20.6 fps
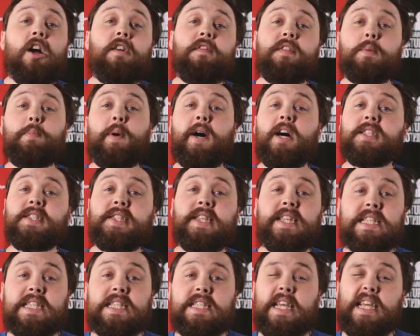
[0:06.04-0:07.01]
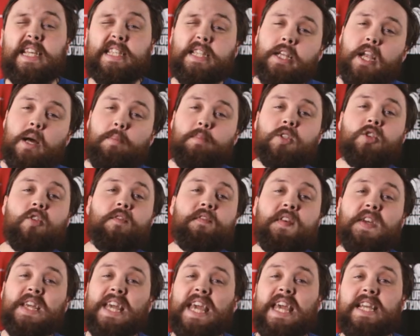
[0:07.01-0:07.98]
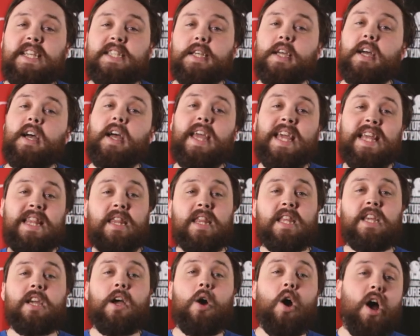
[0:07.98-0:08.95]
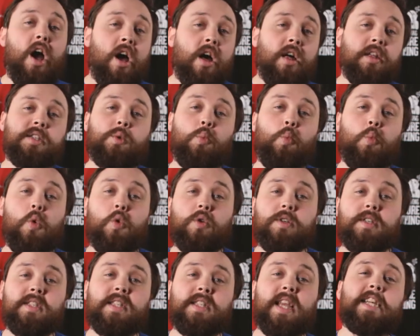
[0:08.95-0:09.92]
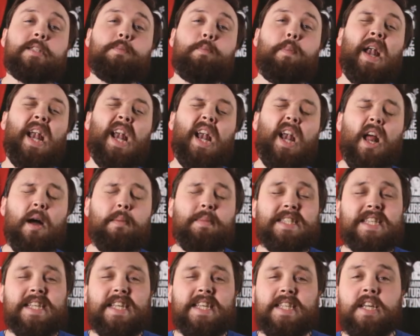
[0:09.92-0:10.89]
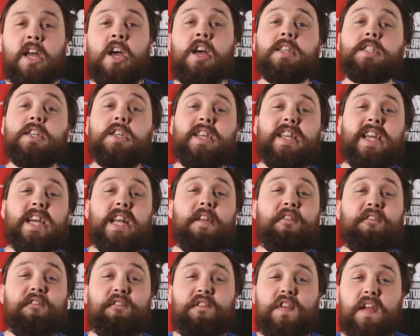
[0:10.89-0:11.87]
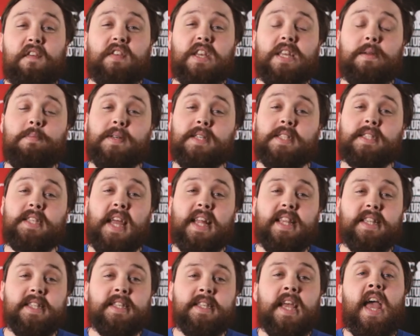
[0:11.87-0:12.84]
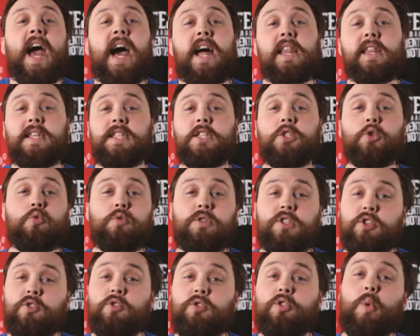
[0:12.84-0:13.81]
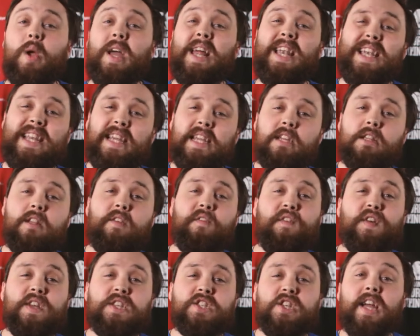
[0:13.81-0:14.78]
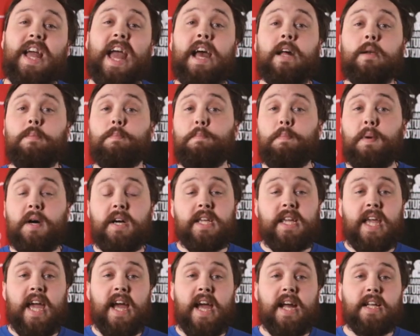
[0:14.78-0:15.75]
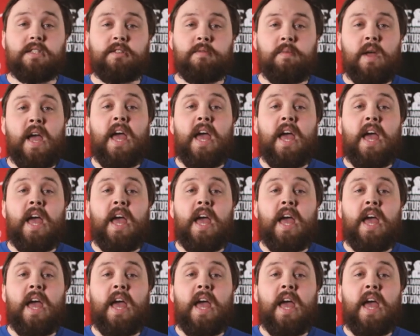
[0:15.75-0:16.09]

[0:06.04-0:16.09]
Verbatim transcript: Over the past six years, the numbers of vaquita in the Earth's waters has plummeted to nearly fifty percent, and this is all due to illegal fishing and bycatch.